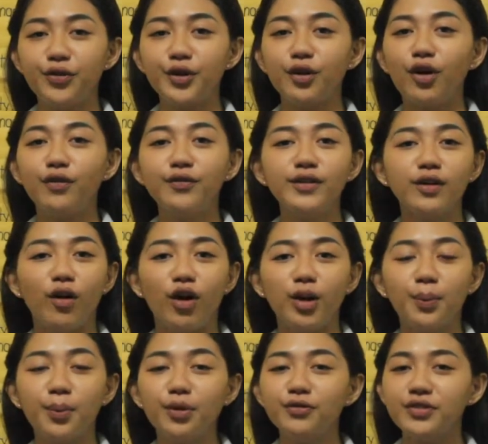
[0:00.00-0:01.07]
for overall
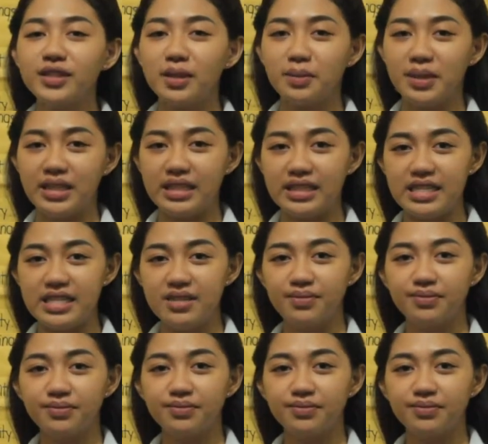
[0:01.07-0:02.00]
profitability.